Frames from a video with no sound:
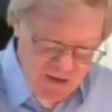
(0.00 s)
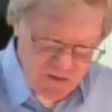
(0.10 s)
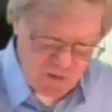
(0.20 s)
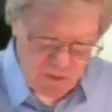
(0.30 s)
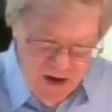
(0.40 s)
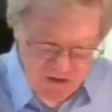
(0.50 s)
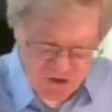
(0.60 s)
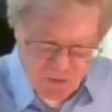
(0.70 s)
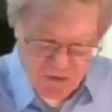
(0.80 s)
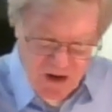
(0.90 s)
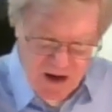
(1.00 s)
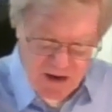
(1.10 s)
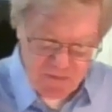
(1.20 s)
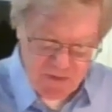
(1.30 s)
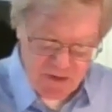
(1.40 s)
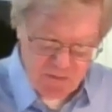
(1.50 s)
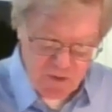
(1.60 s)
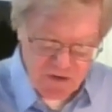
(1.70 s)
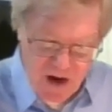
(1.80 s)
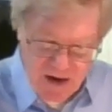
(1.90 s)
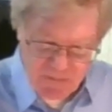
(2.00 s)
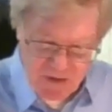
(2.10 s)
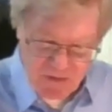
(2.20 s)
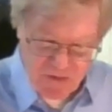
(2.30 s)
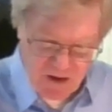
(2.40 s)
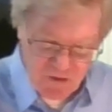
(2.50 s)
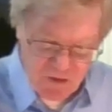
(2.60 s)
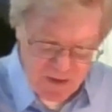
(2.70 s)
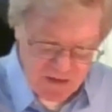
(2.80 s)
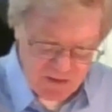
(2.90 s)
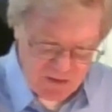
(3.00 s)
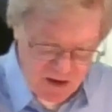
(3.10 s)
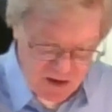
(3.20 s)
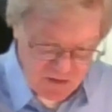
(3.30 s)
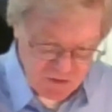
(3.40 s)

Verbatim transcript: The righteous would die, would die if they failed to obey the law.